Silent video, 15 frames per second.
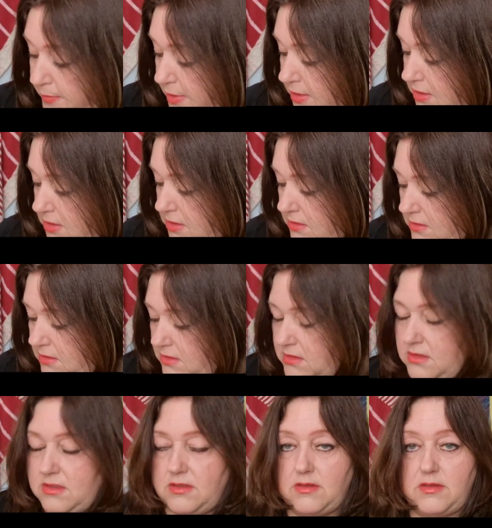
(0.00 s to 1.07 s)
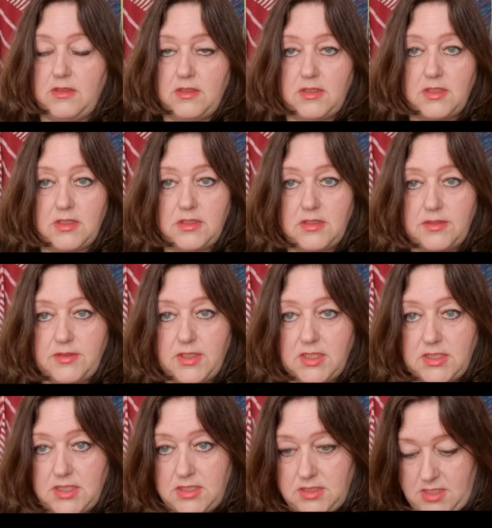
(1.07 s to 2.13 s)
but
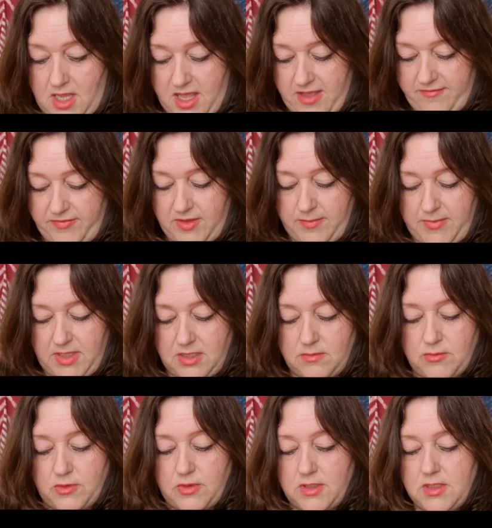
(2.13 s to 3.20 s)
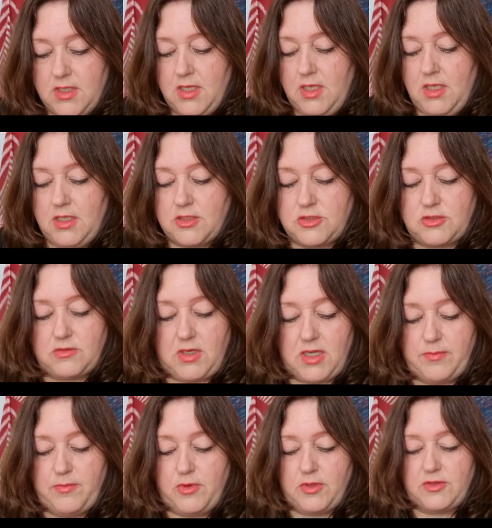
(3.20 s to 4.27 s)
they didn't have them anymore. So
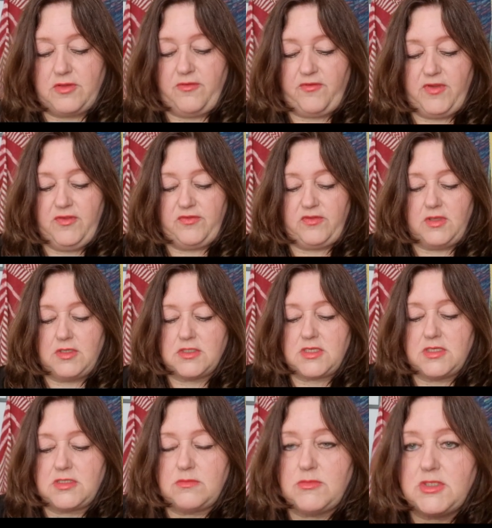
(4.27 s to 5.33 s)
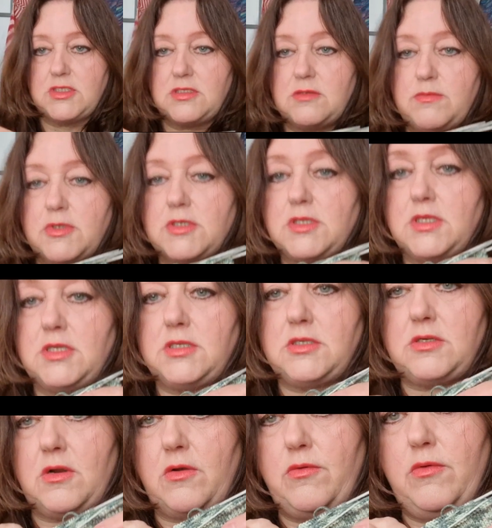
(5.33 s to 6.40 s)
I bought the 15 centimeter, but it
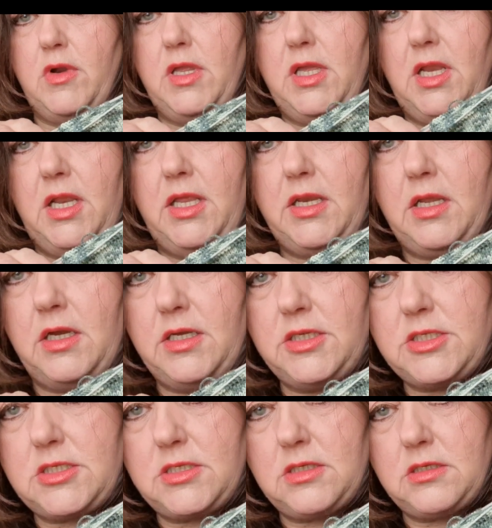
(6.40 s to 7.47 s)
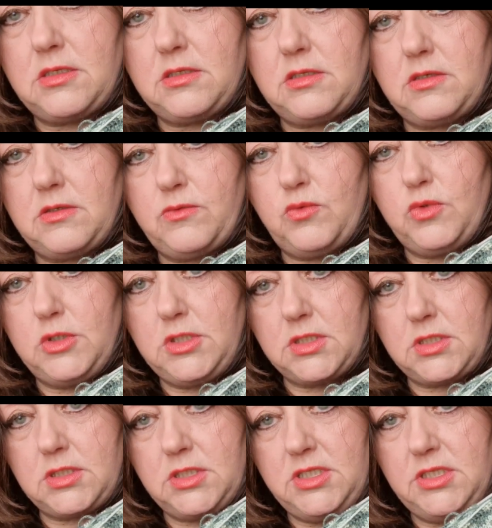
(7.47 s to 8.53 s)
is a really nice
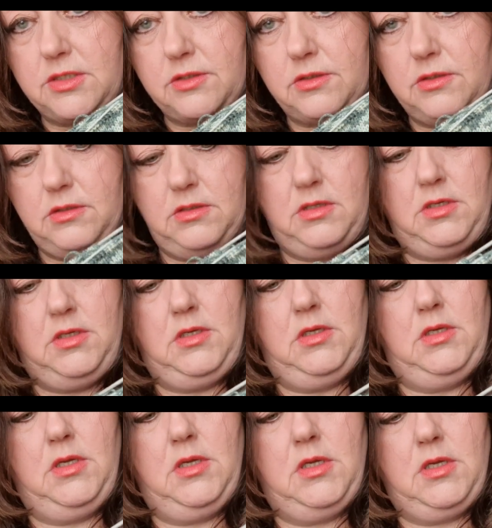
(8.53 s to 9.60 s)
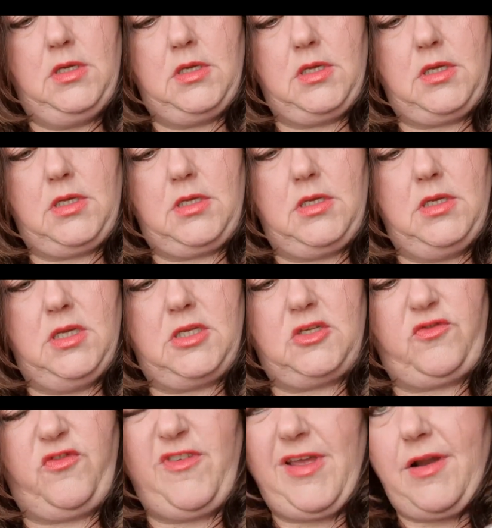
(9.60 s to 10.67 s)
wooden needle. It
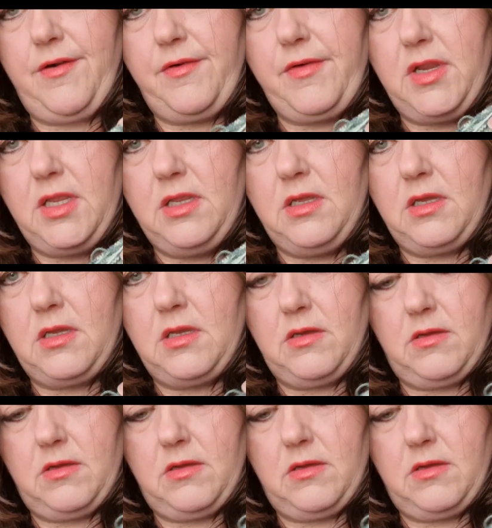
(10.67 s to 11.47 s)
knits very